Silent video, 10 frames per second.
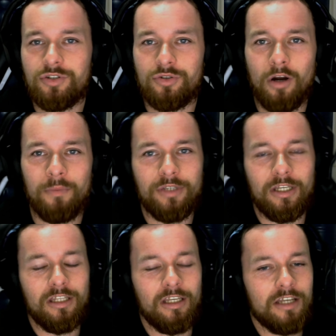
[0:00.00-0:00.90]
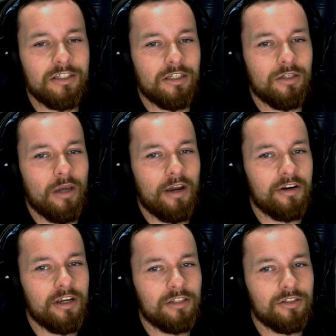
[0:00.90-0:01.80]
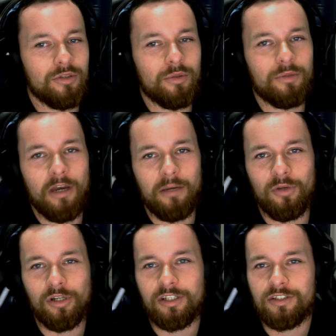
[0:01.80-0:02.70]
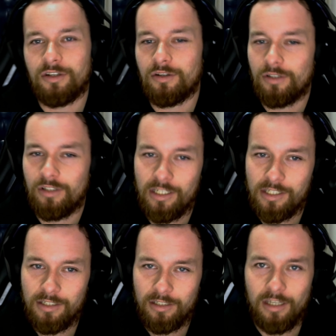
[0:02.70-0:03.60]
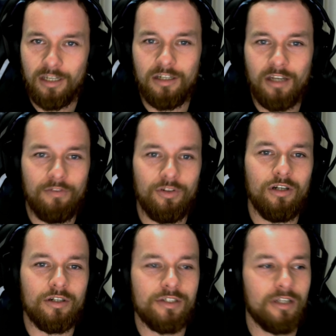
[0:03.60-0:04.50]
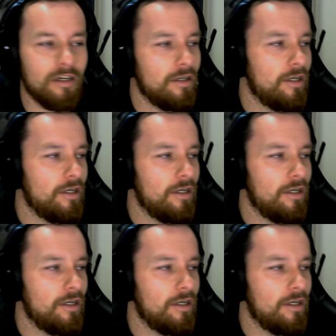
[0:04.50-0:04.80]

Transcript: dropped in the SEQ area to do with mountain biking. So let's get in and have a look. So